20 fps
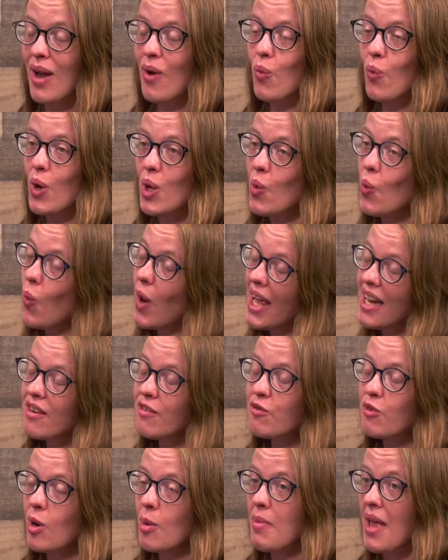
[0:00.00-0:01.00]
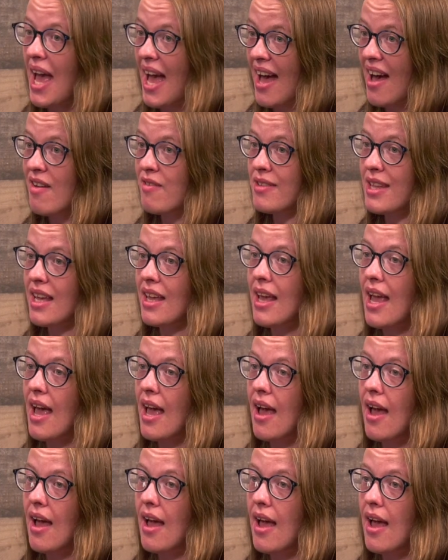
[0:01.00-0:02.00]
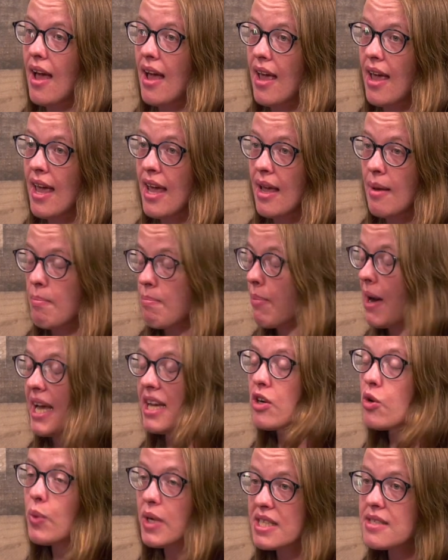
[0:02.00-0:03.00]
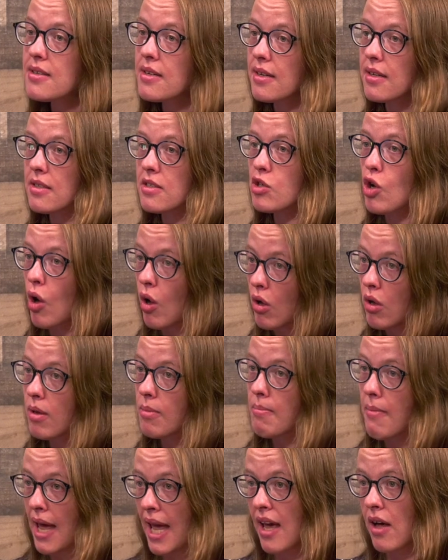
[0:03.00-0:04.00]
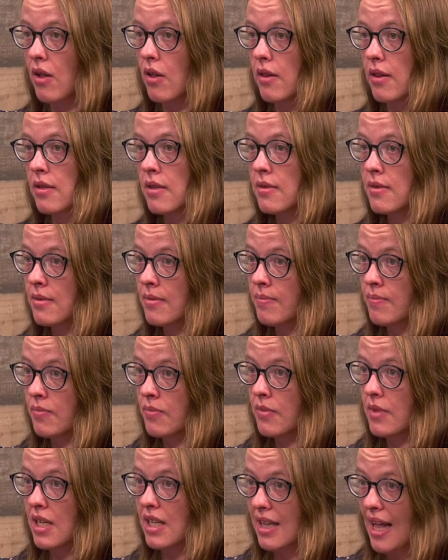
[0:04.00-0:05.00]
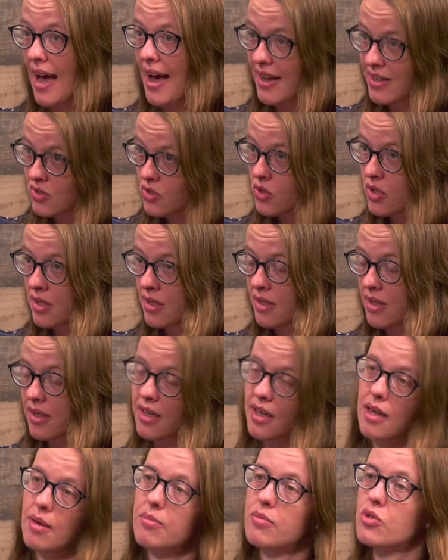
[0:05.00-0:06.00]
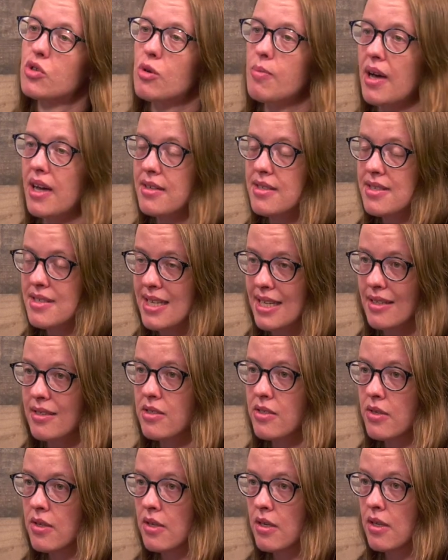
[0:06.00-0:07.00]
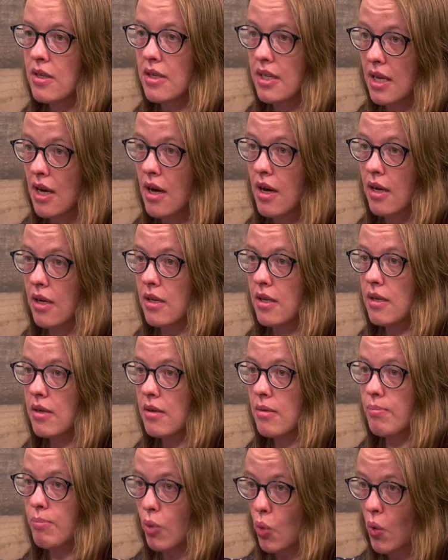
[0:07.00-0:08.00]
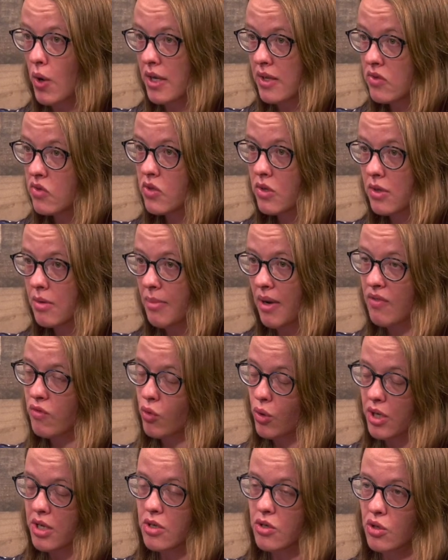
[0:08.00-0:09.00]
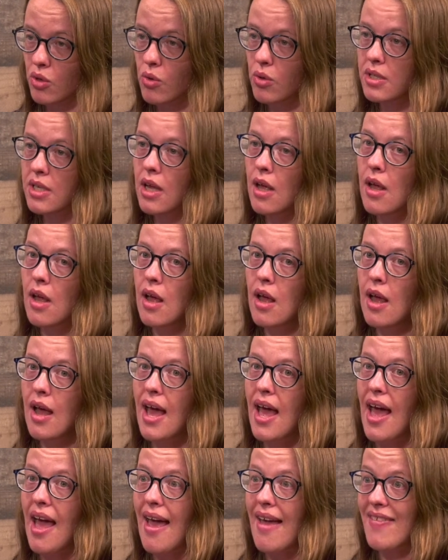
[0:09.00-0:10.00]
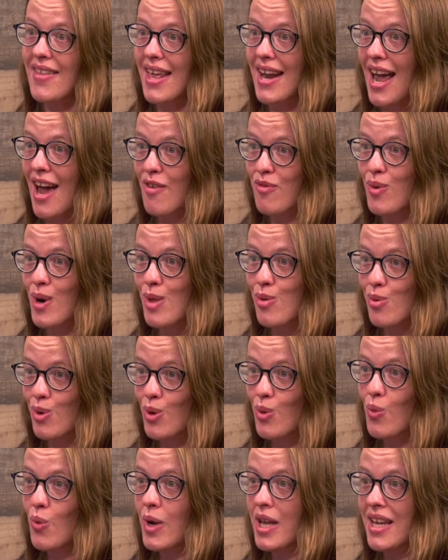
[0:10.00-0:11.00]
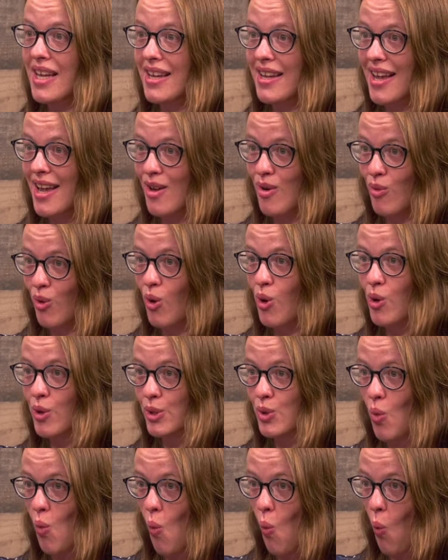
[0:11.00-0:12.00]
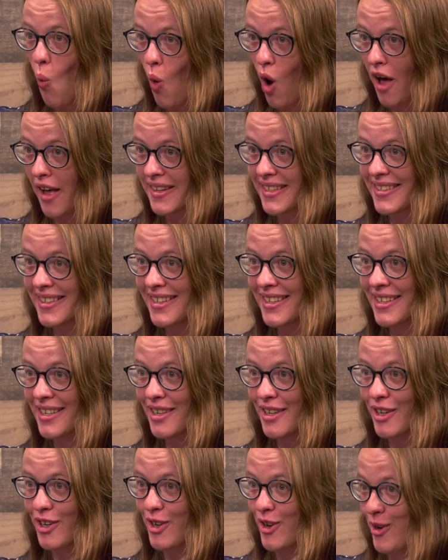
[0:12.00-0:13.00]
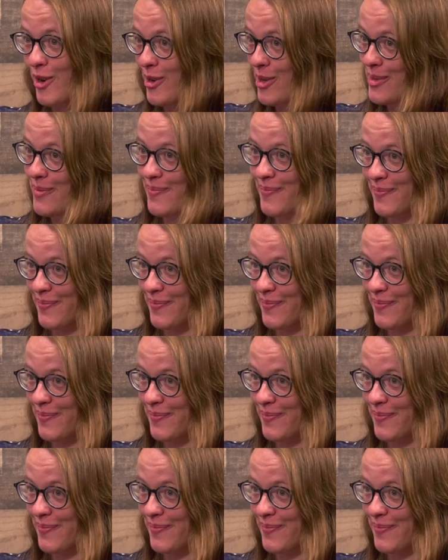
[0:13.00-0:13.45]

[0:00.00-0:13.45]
we went from having a, by coincidence, all-male class, so about six young boys, about 4 years old, and then halfway through, we enrolled one girl,